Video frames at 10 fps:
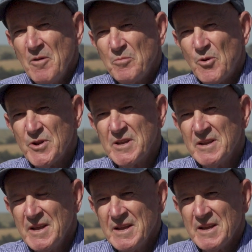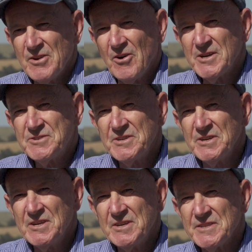putting
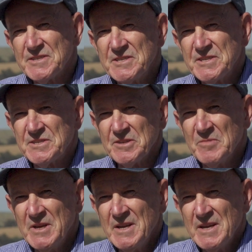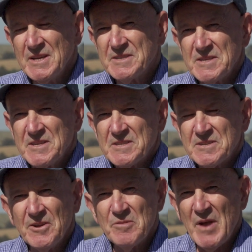nitrogen into the system, it's
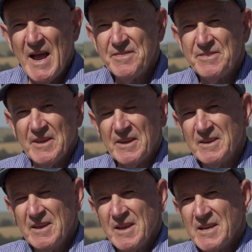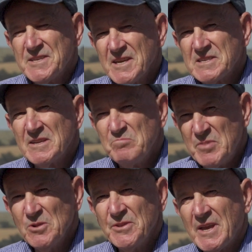not a bad thing, it's actually
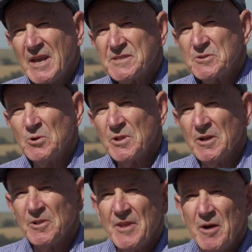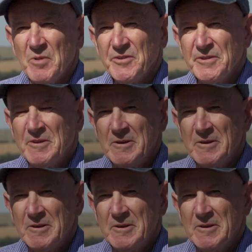building our soil health numbers.